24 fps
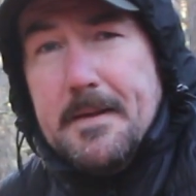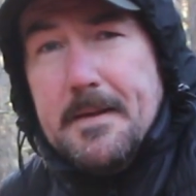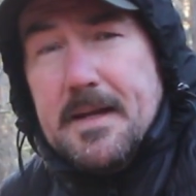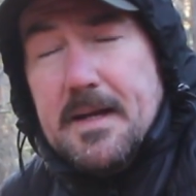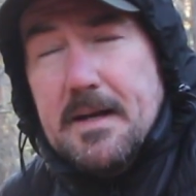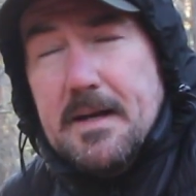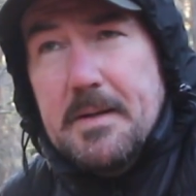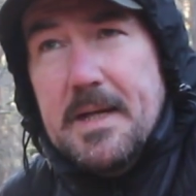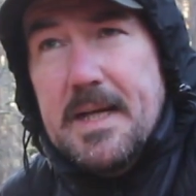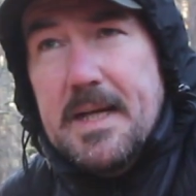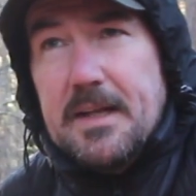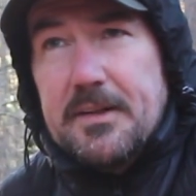
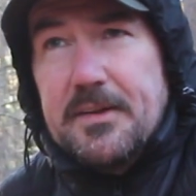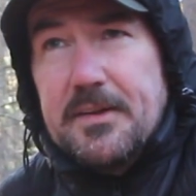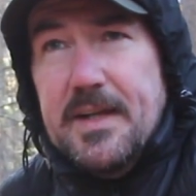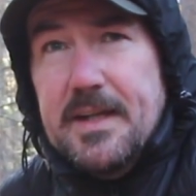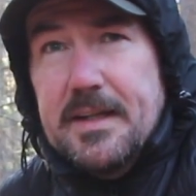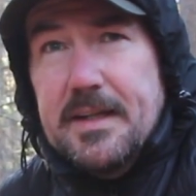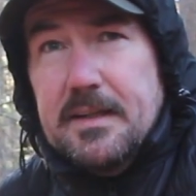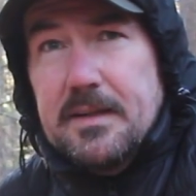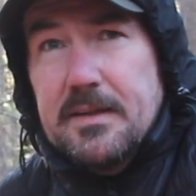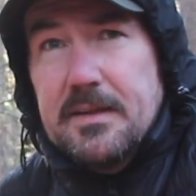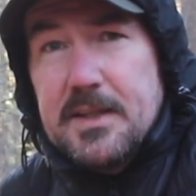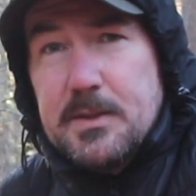I mean, I
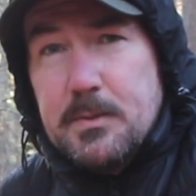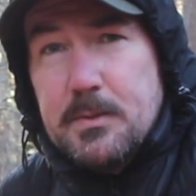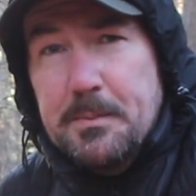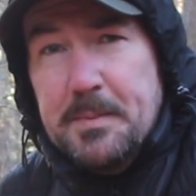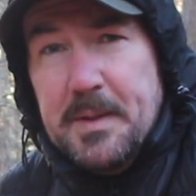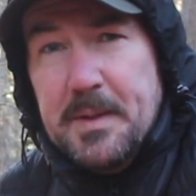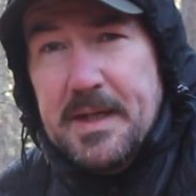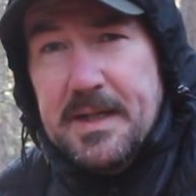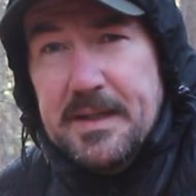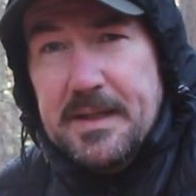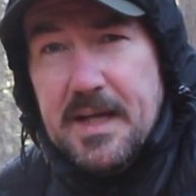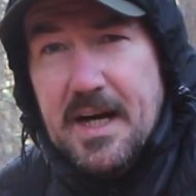think this would
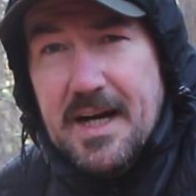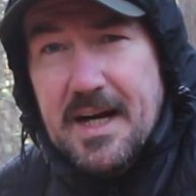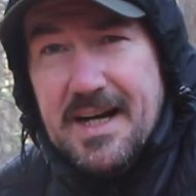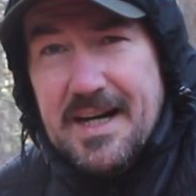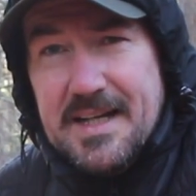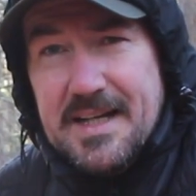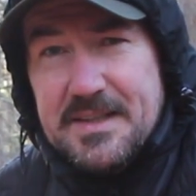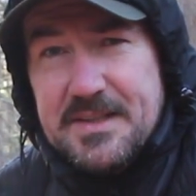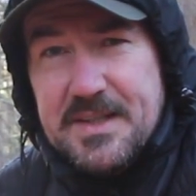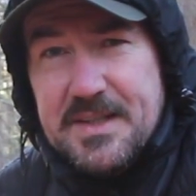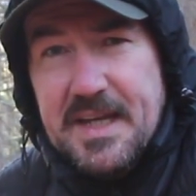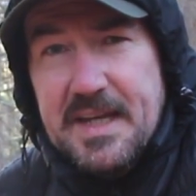be
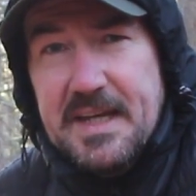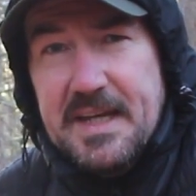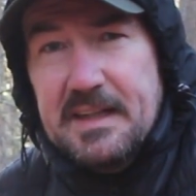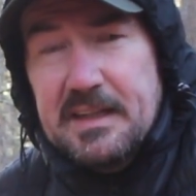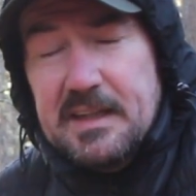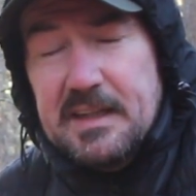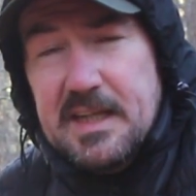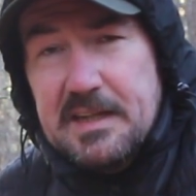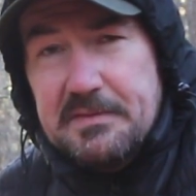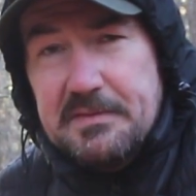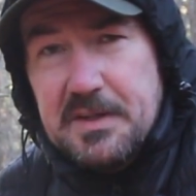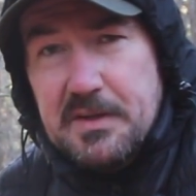
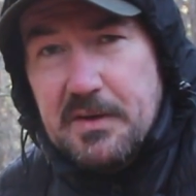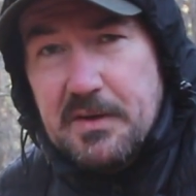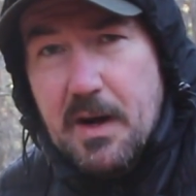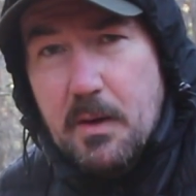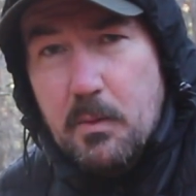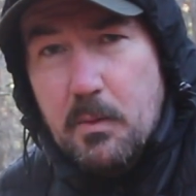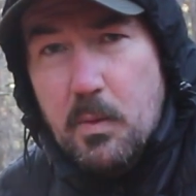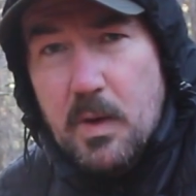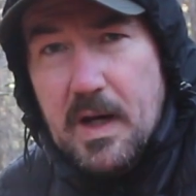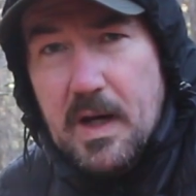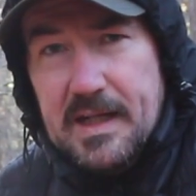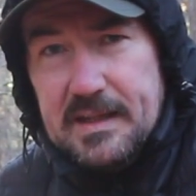ideal if you're
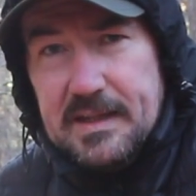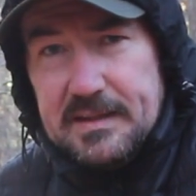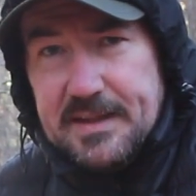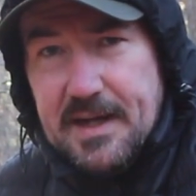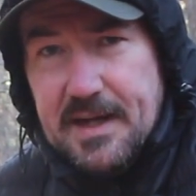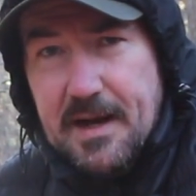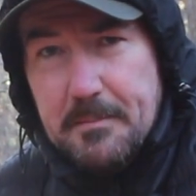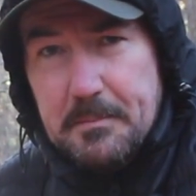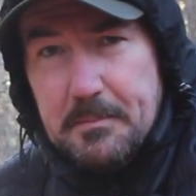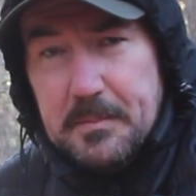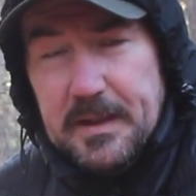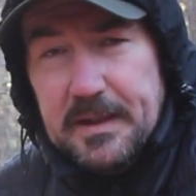out wild
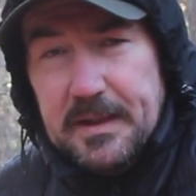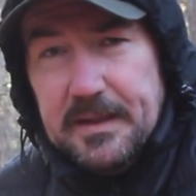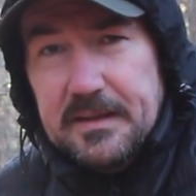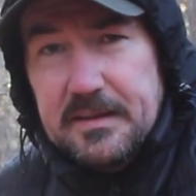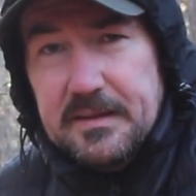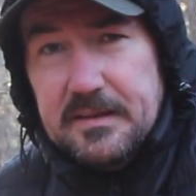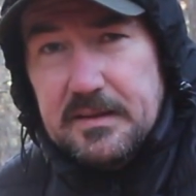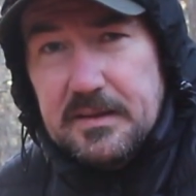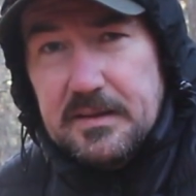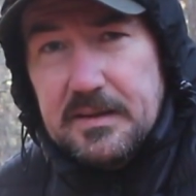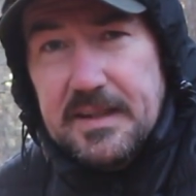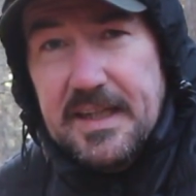camping
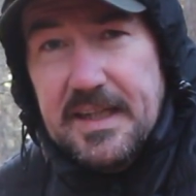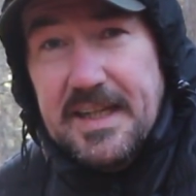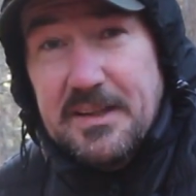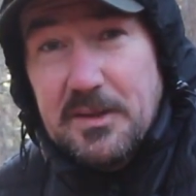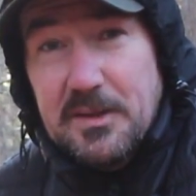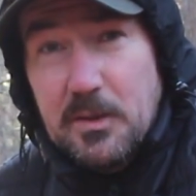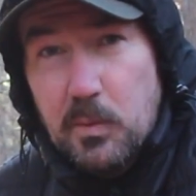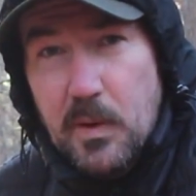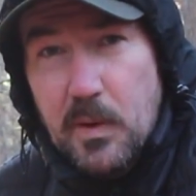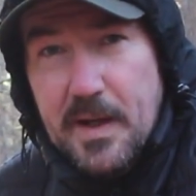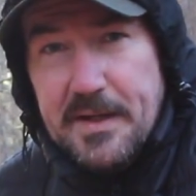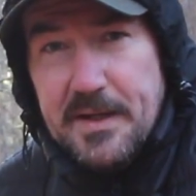in
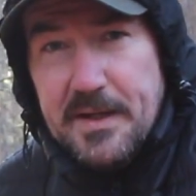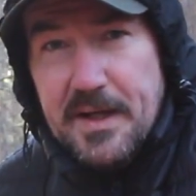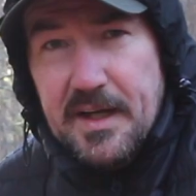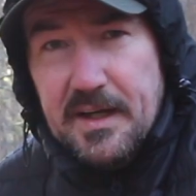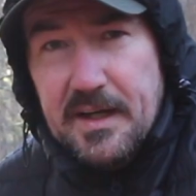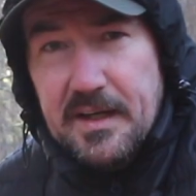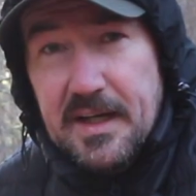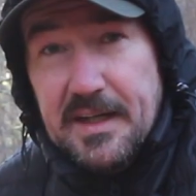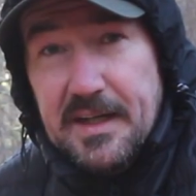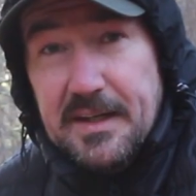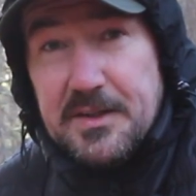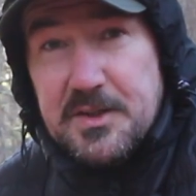the
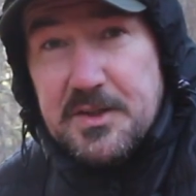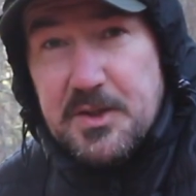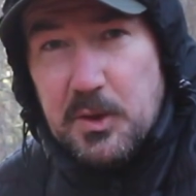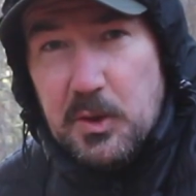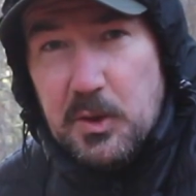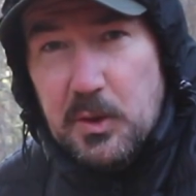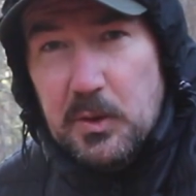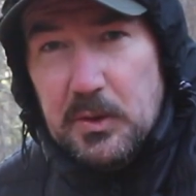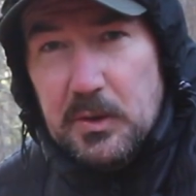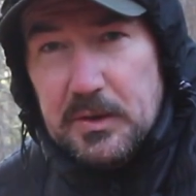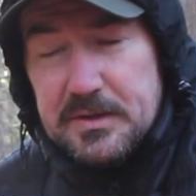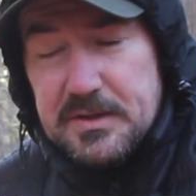winter and it's
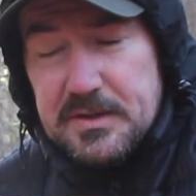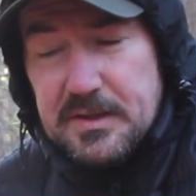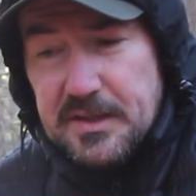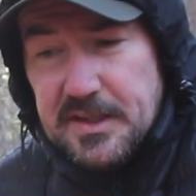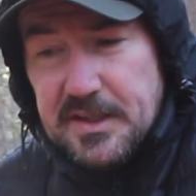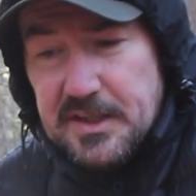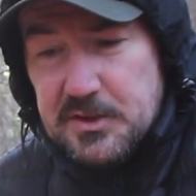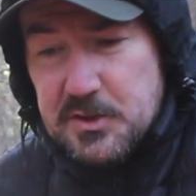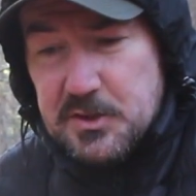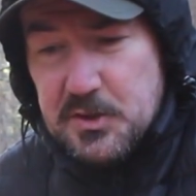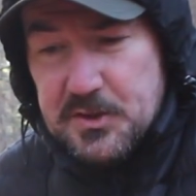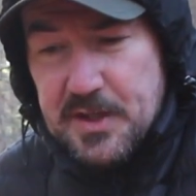cold and
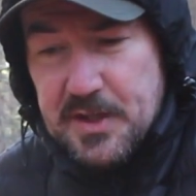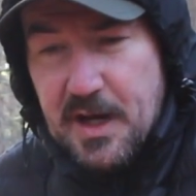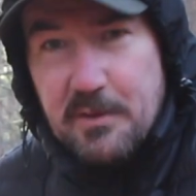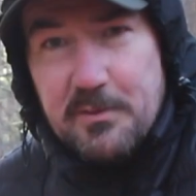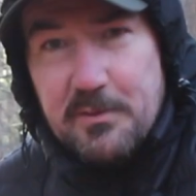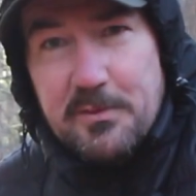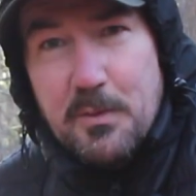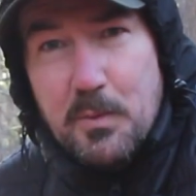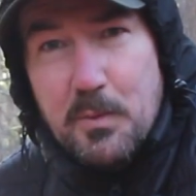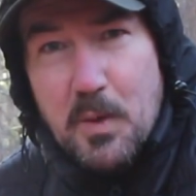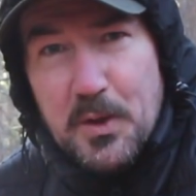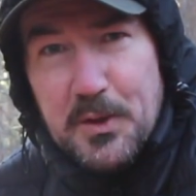you're just out
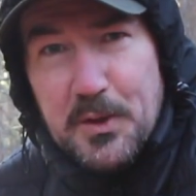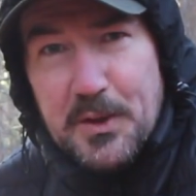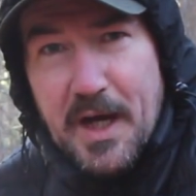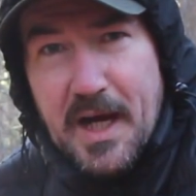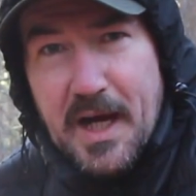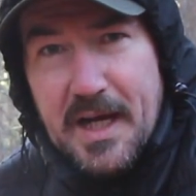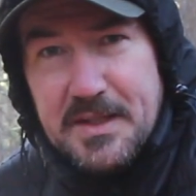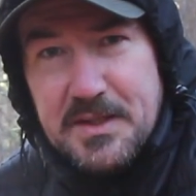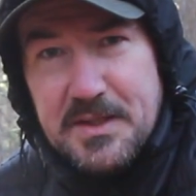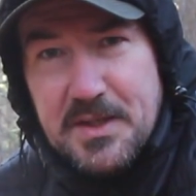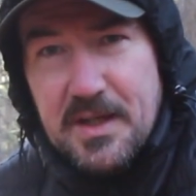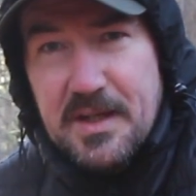for one
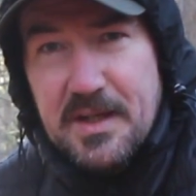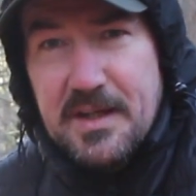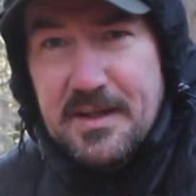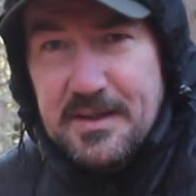night.